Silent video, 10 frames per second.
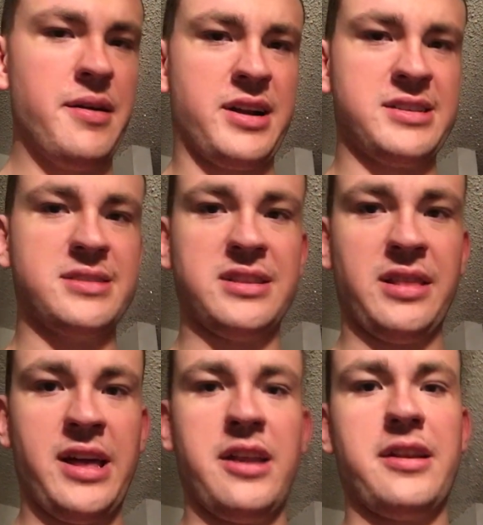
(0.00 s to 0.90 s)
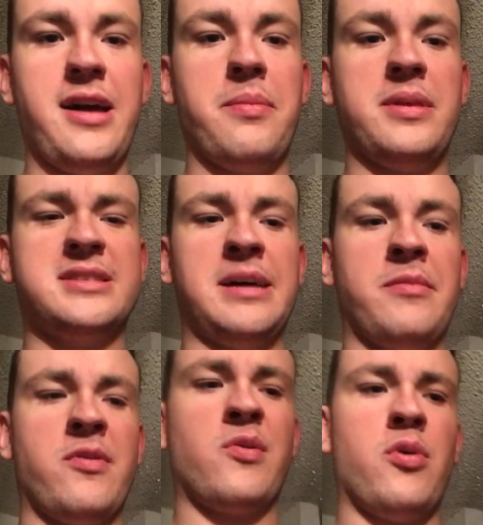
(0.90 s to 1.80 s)
Because it's late at night at the time
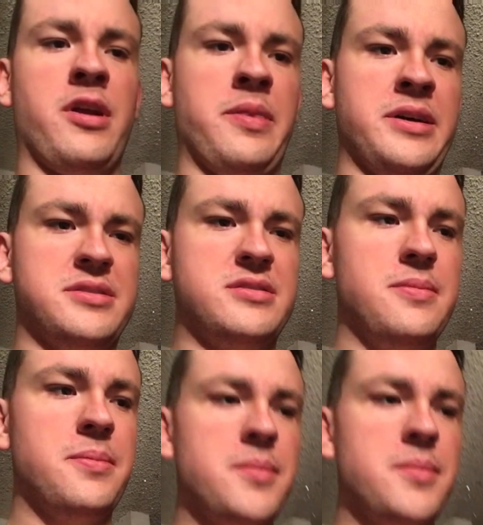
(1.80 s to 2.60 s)
of recording this.